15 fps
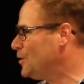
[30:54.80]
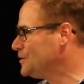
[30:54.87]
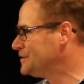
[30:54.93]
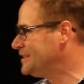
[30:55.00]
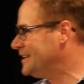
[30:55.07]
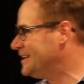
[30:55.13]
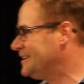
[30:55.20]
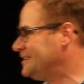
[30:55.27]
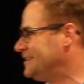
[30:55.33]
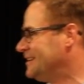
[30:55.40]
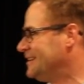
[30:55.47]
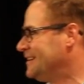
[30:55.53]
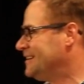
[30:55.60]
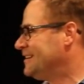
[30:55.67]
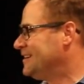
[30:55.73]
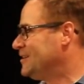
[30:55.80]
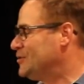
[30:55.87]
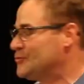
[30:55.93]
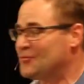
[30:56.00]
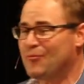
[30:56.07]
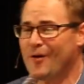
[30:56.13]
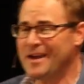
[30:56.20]
Paul did,
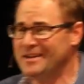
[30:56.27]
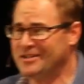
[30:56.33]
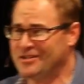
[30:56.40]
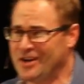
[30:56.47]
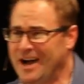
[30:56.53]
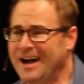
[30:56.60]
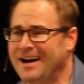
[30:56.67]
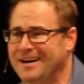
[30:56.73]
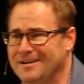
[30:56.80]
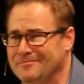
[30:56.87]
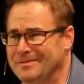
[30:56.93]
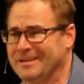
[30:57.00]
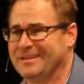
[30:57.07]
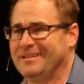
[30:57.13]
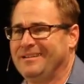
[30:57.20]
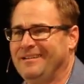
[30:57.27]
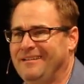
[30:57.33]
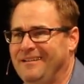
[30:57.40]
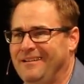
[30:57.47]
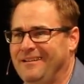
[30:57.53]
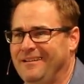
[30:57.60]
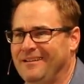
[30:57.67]
great job.
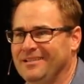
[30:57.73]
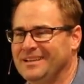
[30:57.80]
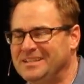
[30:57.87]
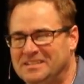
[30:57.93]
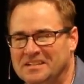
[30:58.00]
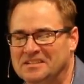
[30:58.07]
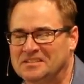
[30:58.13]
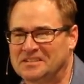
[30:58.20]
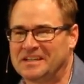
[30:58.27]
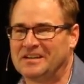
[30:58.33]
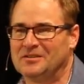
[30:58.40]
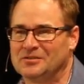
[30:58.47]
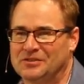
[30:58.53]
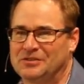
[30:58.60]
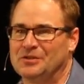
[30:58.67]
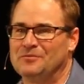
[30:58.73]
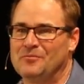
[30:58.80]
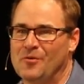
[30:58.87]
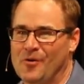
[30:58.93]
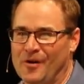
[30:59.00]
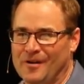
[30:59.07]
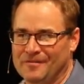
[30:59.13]
Let's excel still
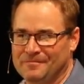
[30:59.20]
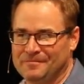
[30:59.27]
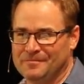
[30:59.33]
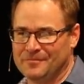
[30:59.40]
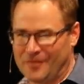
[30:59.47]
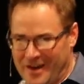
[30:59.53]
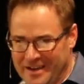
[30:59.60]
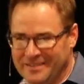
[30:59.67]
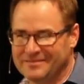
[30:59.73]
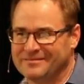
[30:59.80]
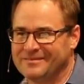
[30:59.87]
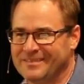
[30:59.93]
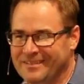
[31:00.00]
more, right?